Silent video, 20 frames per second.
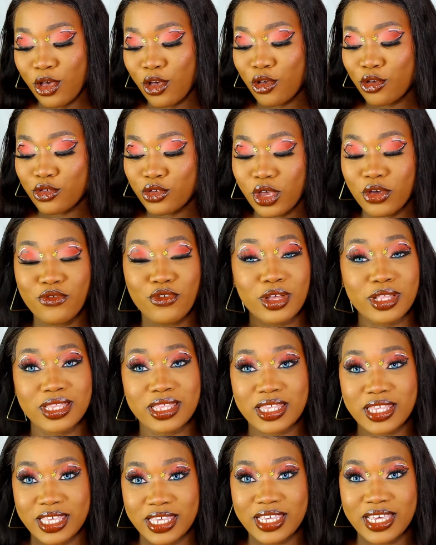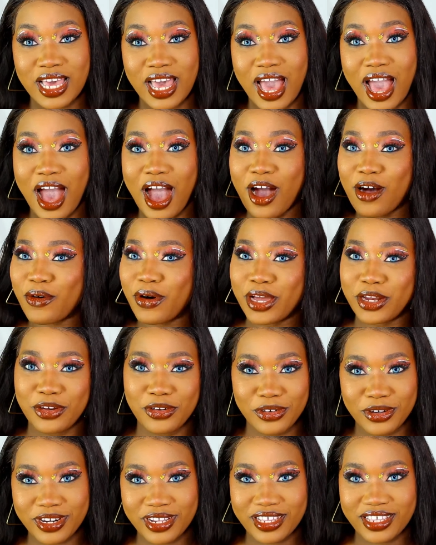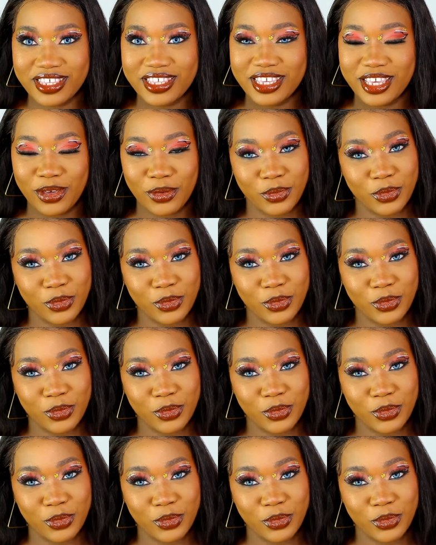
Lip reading: So if you want to see how I do this, keep